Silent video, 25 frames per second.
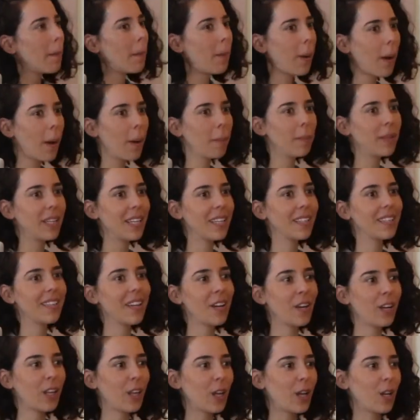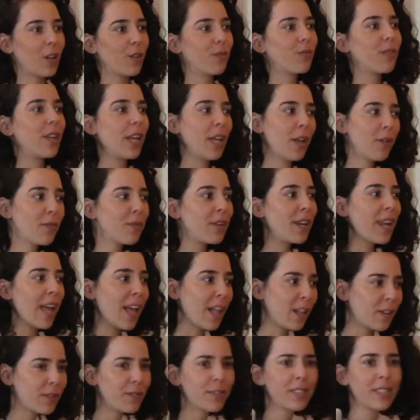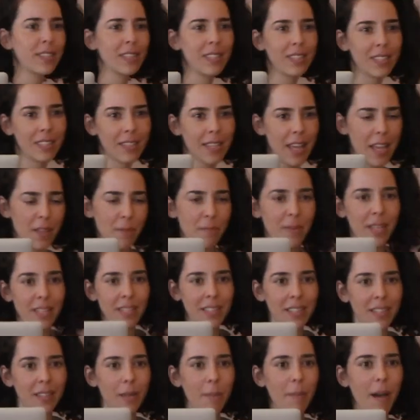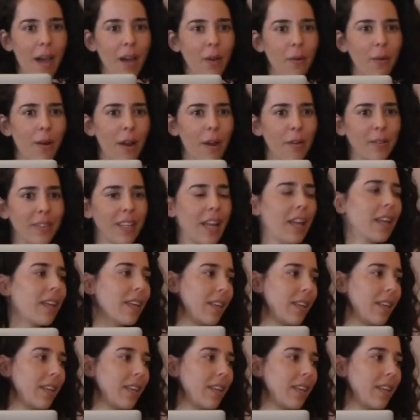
probably there are a lot of if and else statement in the background.